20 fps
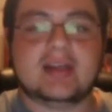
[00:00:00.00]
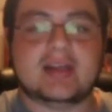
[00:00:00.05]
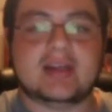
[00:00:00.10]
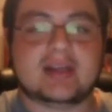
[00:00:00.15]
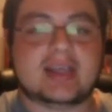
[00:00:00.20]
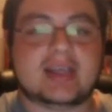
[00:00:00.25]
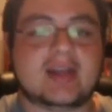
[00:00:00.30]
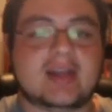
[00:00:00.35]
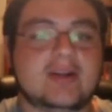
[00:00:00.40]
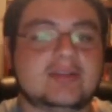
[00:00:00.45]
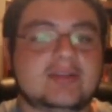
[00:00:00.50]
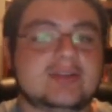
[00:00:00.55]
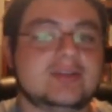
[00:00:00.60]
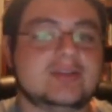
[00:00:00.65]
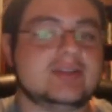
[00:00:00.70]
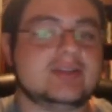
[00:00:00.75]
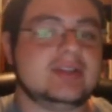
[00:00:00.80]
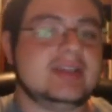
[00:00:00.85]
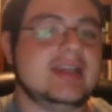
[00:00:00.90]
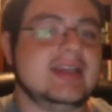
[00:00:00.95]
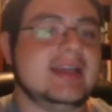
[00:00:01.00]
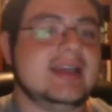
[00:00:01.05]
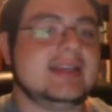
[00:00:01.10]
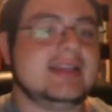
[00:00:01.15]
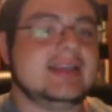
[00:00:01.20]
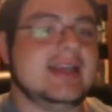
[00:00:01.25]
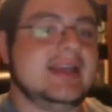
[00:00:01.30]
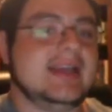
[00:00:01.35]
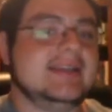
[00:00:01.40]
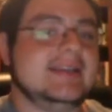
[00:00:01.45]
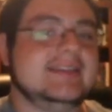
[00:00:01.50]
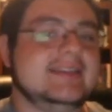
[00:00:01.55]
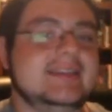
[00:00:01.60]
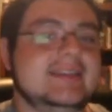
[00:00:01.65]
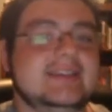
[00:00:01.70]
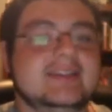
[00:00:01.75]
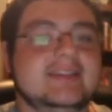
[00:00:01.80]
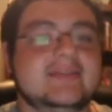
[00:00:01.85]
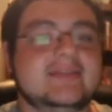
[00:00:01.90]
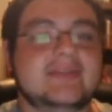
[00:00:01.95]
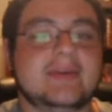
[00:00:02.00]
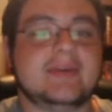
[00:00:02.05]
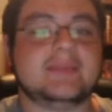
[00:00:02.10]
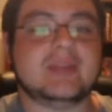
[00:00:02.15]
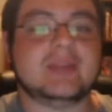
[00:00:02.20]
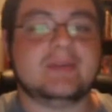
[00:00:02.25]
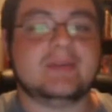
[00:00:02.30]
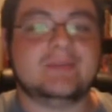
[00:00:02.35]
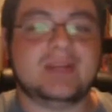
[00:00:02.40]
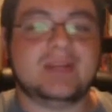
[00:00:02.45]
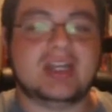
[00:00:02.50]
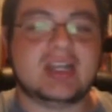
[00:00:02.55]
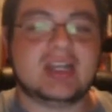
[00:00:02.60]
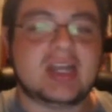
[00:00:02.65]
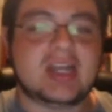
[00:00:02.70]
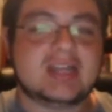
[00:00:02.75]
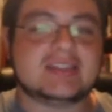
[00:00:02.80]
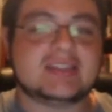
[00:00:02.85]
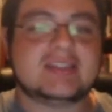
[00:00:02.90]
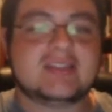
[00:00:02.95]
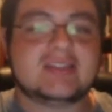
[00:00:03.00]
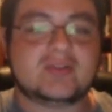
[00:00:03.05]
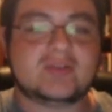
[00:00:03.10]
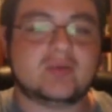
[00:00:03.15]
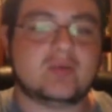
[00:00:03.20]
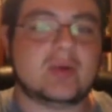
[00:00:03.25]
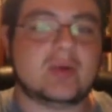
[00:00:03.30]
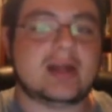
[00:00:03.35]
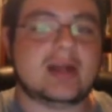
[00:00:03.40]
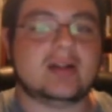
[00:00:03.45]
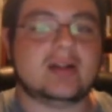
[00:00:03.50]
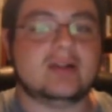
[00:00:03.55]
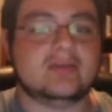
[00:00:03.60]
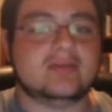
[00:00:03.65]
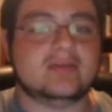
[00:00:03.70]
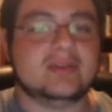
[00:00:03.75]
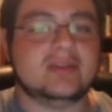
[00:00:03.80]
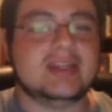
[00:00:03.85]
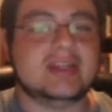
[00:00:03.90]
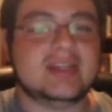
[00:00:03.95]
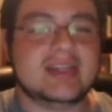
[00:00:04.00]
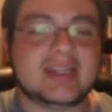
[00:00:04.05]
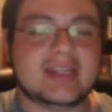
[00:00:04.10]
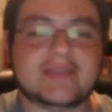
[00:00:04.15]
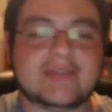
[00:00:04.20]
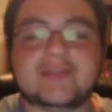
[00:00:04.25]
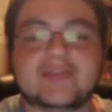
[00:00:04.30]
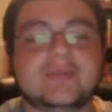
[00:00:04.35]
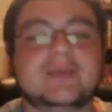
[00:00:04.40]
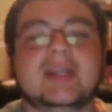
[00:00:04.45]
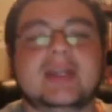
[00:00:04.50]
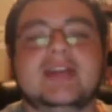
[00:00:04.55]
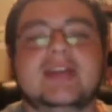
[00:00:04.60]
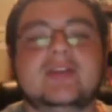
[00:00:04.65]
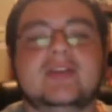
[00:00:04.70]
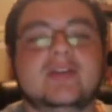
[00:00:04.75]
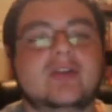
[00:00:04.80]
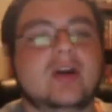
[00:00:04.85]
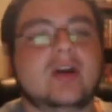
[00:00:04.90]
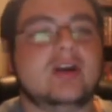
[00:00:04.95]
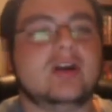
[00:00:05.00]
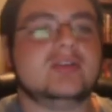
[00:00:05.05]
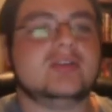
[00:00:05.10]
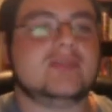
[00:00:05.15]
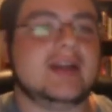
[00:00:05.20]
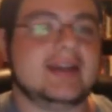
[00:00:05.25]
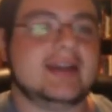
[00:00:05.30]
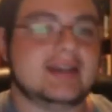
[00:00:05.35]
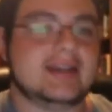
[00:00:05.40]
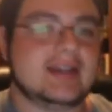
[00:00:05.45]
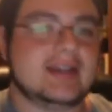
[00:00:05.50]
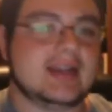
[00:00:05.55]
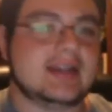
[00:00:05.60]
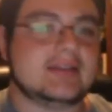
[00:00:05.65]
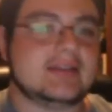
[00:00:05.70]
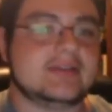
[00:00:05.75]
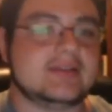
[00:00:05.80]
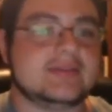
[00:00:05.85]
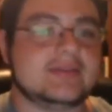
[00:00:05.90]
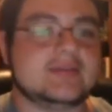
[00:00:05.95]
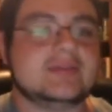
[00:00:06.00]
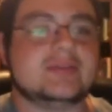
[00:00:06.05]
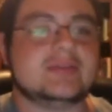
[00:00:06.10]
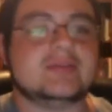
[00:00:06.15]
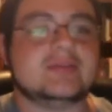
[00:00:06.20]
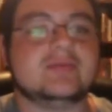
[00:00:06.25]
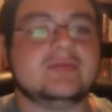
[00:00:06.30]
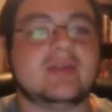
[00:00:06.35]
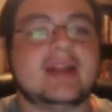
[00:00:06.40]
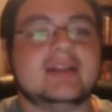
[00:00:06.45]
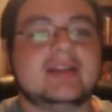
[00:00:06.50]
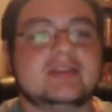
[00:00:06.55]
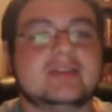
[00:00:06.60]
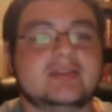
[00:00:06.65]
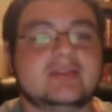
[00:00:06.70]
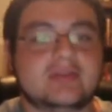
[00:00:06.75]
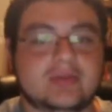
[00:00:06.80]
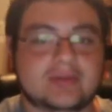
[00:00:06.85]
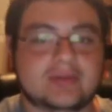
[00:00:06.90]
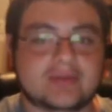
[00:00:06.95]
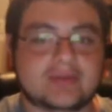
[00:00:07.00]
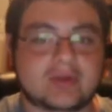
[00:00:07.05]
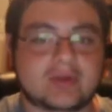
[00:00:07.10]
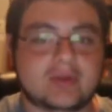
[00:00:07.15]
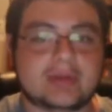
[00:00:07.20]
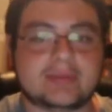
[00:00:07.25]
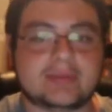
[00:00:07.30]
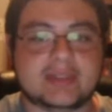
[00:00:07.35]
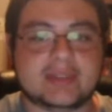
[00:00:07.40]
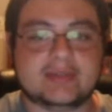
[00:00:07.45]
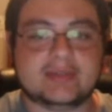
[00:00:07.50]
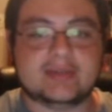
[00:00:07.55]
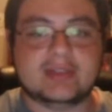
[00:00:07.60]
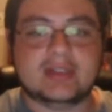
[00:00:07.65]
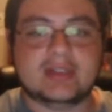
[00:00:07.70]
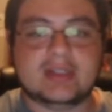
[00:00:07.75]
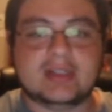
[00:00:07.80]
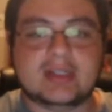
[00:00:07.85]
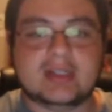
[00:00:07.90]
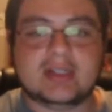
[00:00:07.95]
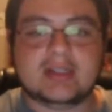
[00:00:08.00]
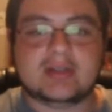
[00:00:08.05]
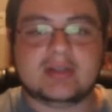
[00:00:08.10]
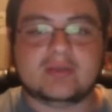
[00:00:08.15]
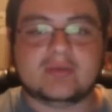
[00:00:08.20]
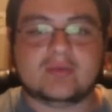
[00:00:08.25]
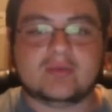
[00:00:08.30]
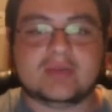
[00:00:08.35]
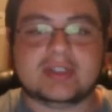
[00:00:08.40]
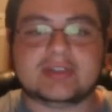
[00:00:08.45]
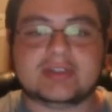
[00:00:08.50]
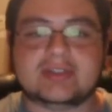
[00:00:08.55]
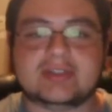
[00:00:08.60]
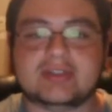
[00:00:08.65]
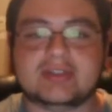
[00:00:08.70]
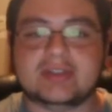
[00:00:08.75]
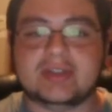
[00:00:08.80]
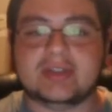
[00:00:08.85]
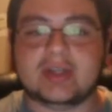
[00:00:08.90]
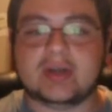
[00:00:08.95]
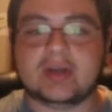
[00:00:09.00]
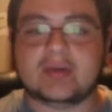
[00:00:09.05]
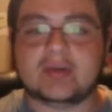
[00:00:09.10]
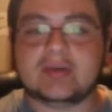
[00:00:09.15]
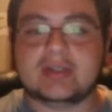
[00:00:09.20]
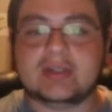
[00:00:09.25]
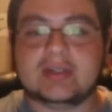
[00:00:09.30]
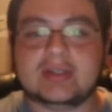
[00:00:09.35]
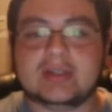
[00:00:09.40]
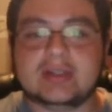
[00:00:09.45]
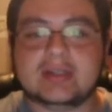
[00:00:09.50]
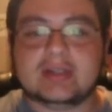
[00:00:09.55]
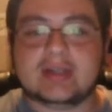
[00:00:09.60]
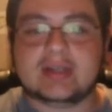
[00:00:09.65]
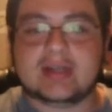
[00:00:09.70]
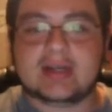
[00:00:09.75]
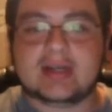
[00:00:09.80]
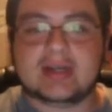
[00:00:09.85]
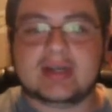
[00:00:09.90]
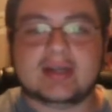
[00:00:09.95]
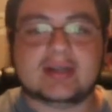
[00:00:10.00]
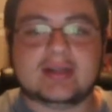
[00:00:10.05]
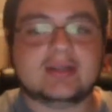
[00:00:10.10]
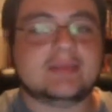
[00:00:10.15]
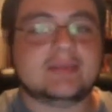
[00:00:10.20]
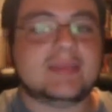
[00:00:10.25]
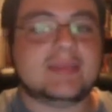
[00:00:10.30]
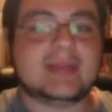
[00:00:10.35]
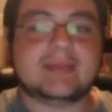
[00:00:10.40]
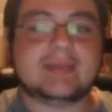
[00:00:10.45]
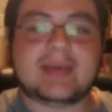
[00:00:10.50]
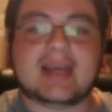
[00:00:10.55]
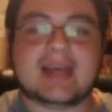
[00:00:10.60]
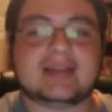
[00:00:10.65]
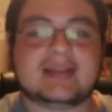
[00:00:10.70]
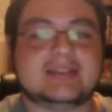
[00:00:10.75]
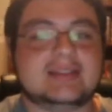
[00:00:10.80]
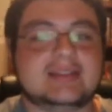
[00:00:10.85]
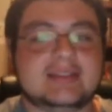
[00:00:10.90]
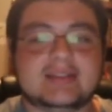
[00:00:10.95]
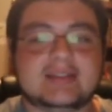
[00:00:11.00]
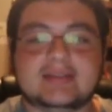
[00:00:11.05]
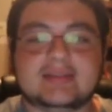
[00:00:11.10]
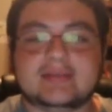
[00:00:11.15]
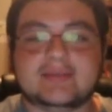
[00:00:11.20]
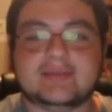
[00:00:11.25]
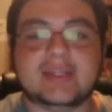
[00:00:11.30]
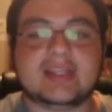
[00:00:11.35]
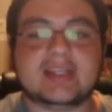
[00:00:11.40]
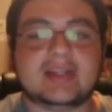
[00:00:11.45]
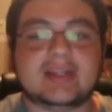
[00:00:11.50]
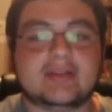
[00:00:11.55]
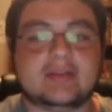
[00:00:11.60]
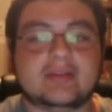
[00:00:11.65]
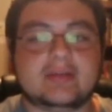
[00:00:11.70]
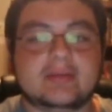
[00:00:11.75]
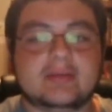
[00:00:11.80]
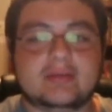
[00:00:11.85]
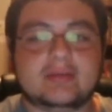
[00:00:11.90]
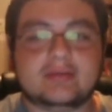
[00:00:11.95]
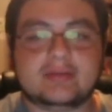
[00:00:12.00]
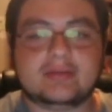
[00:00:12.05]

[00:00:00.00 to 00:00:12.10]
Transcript: a character could get an AC of up to plus 12 if you played your cards right and got the right sort of equipment, which, min-maxing and picking